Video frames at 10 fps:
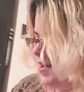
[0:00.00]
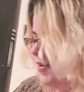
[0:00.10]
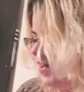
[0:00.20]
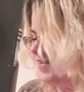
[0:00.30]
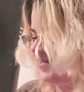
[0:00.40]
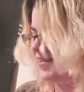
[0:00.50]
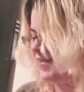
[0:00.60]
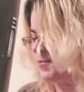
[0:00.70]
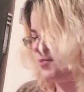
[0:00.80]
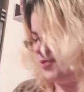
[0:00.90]
Okay, so this
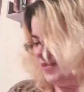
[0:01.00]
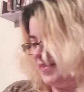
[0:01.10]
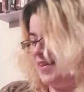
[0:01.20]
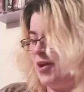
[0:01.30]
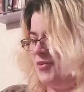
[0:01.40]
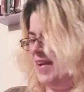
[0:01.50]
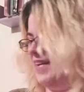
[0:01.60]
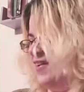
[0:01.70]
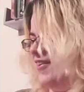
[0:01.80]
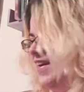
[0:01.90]
is some books. All right,
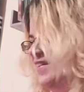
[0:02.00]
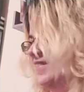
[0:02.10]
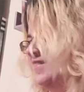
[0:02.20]
all right.